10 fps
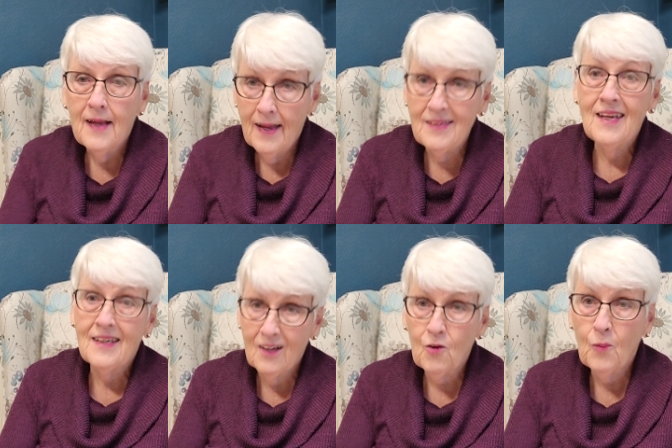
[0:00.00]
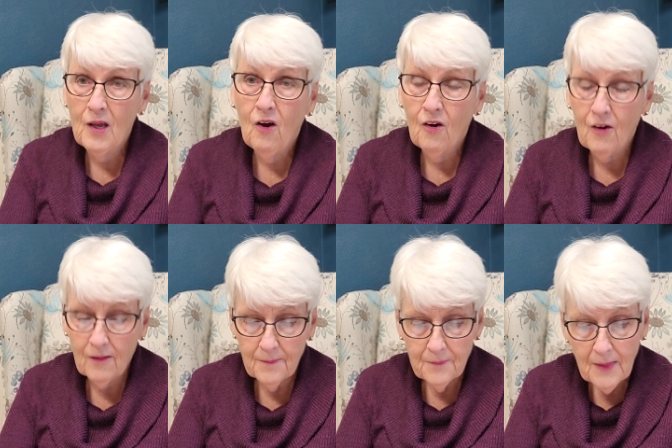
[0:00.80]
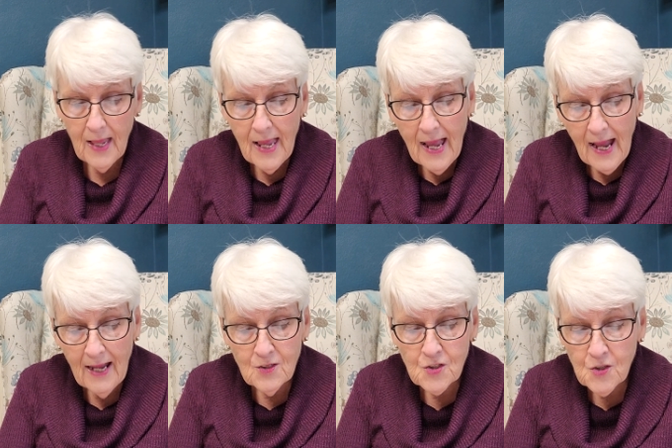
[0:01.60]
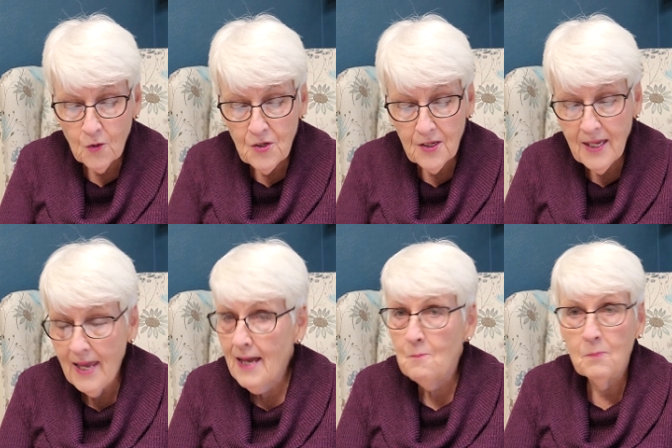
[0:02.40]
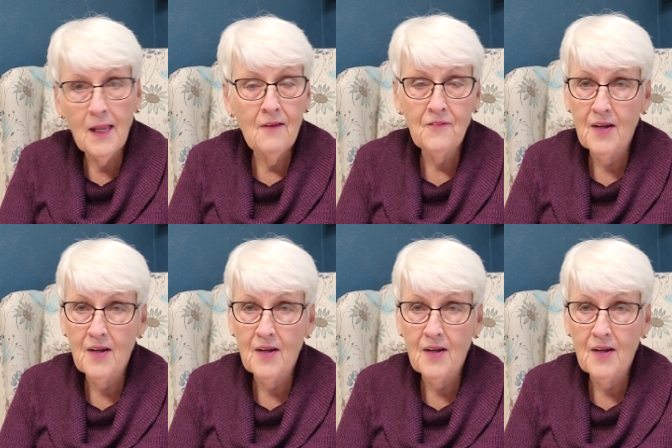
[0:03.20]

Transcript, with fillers: And yet here we are. And so you can't bluff